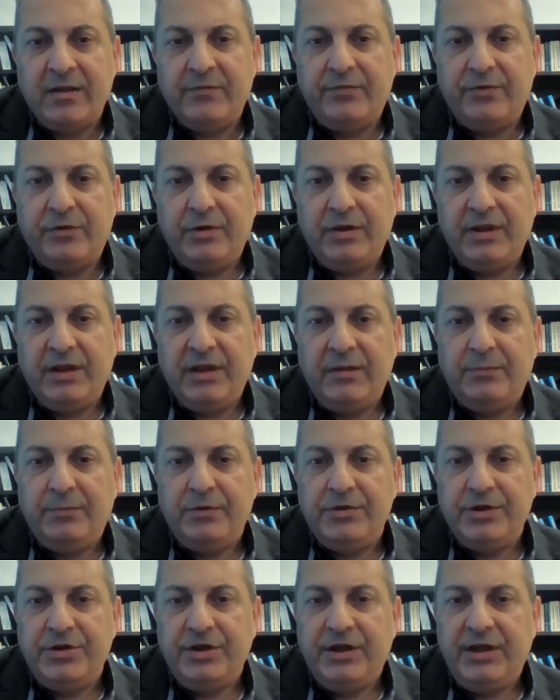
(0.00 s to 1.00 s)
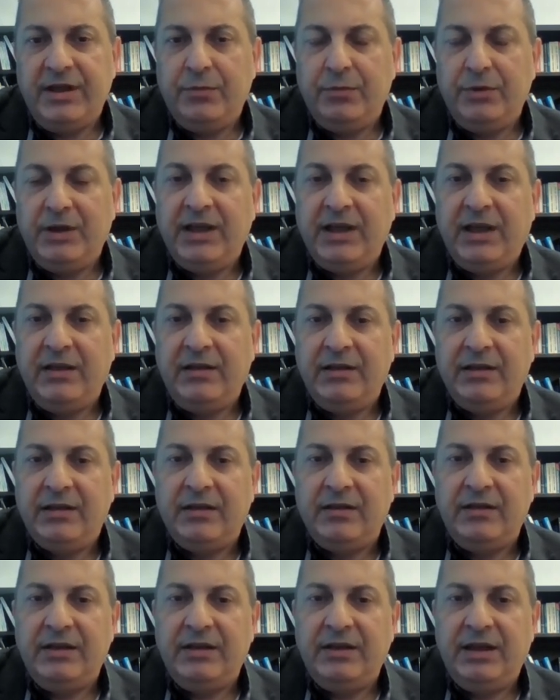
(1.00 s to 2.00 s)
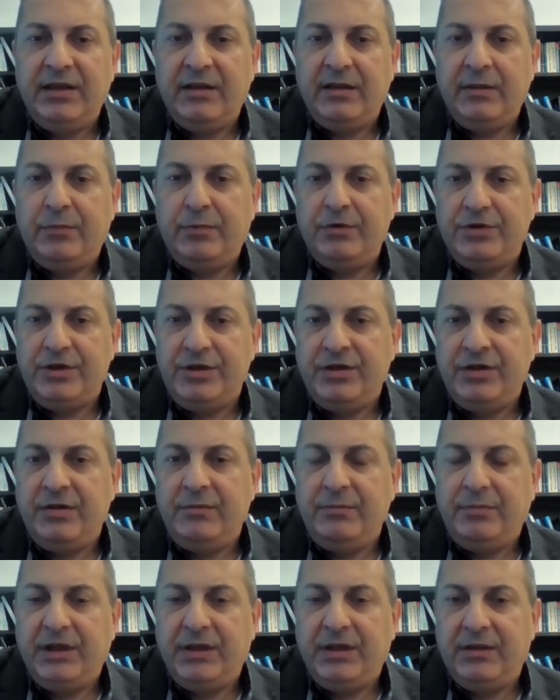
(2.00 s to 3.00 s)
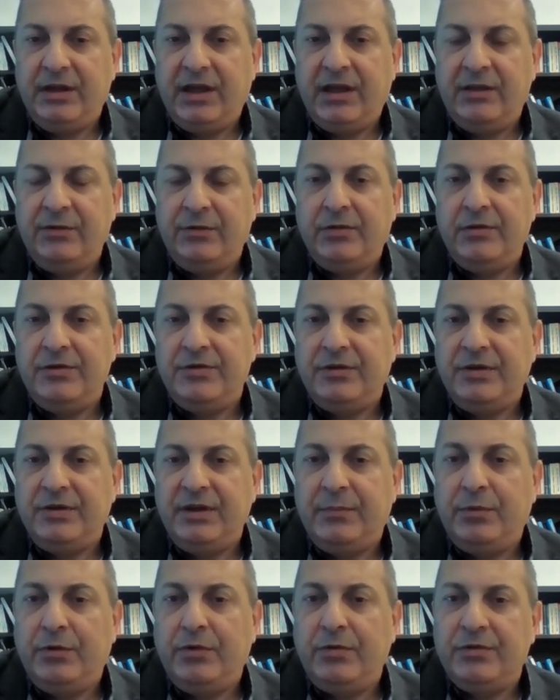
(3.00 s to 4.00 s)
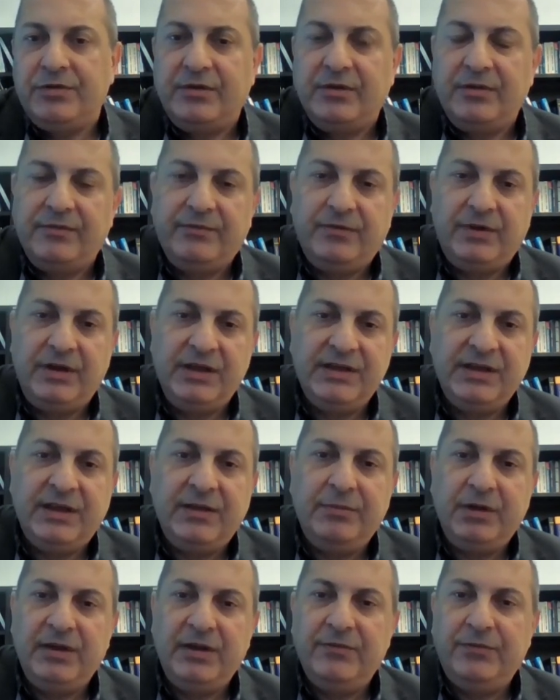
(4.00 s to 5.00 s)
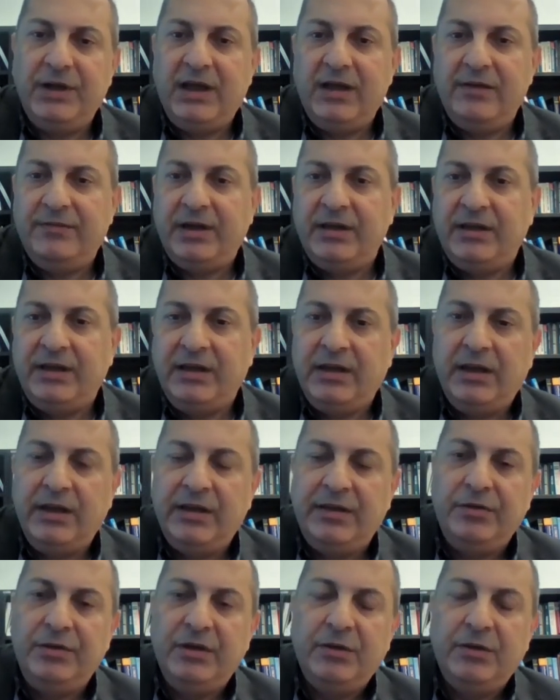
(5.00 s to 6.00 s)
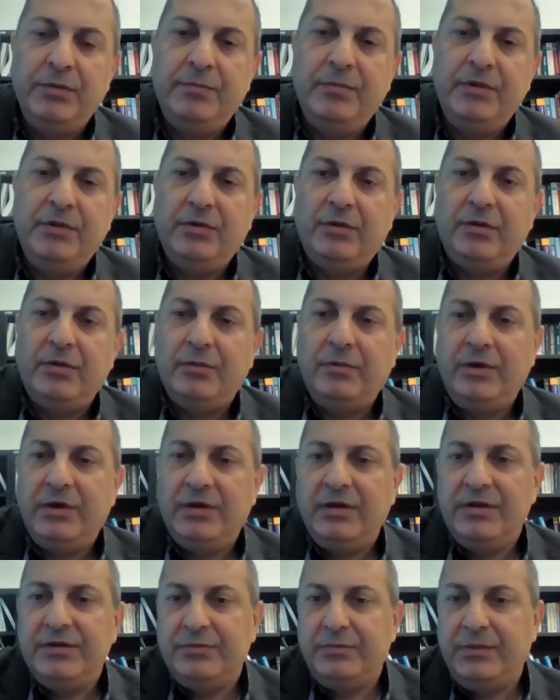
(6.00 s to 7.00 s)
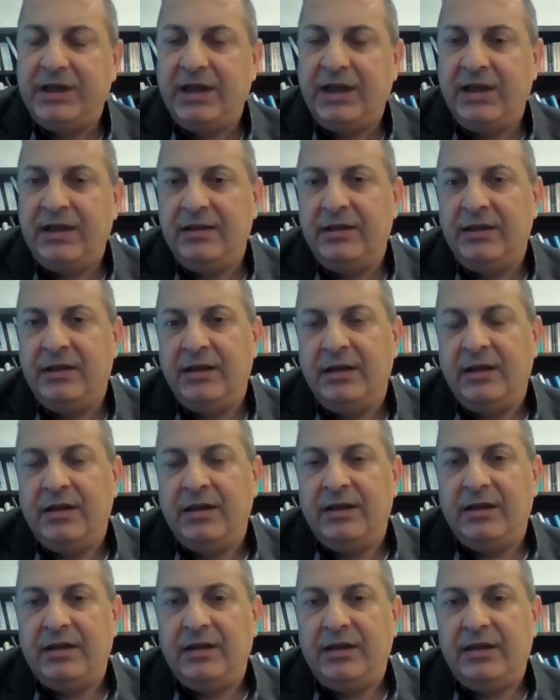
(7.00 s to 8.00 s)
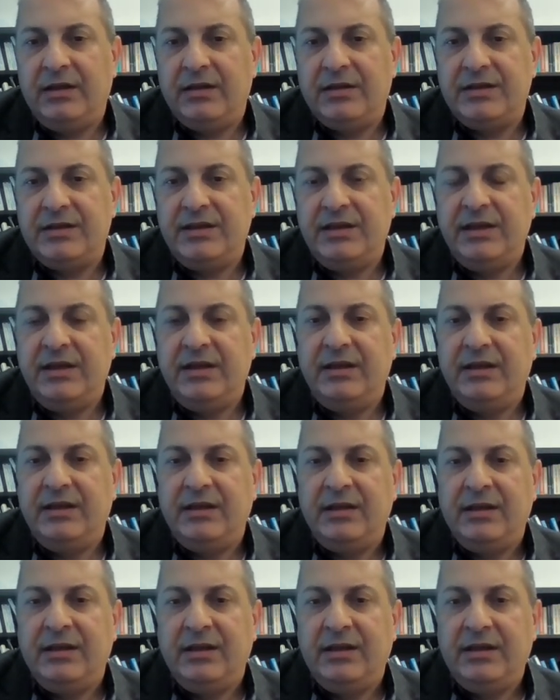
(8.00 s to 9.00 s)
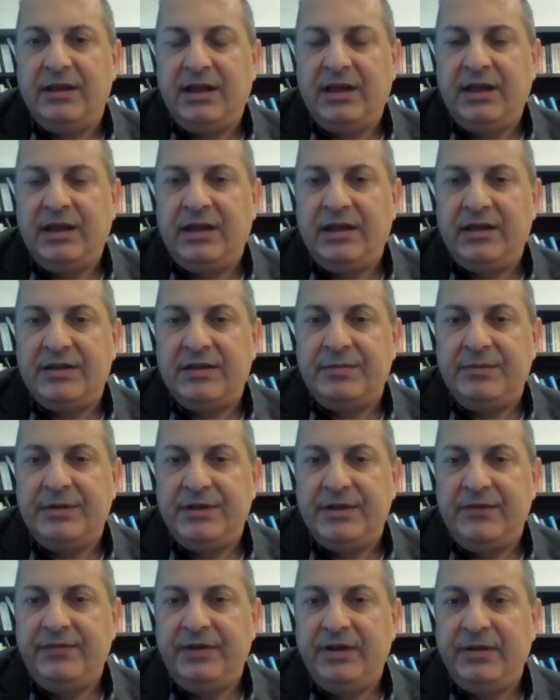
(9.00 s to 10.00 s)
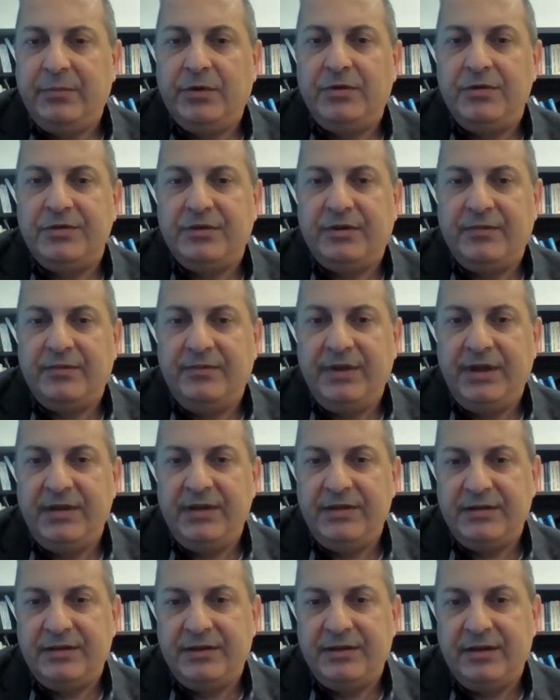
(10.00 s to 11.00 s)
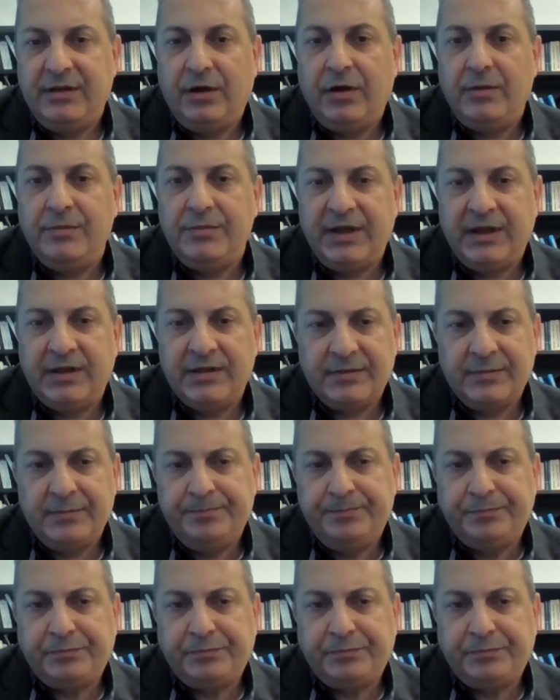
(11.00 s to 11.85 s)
For the positioning, we can detect the position, and also the pose. For example, if we have articulated equipment or workers, we can see the specific pose of these objects.